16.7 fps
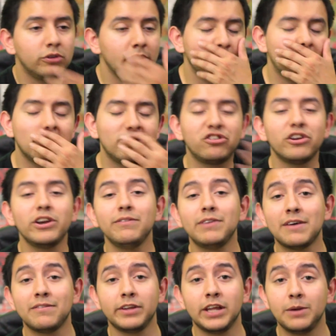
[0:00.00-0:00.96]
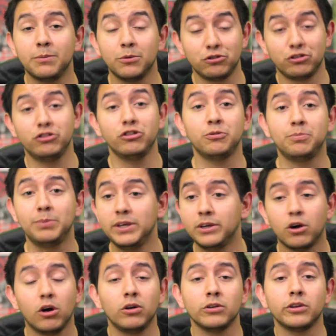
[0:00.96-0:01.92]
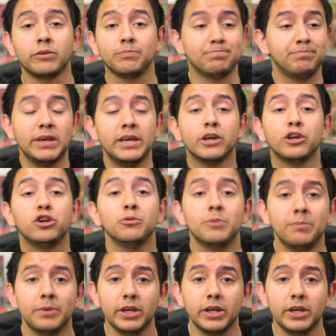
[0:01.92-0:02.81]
that shouldn't even have a label. It should just be called being a human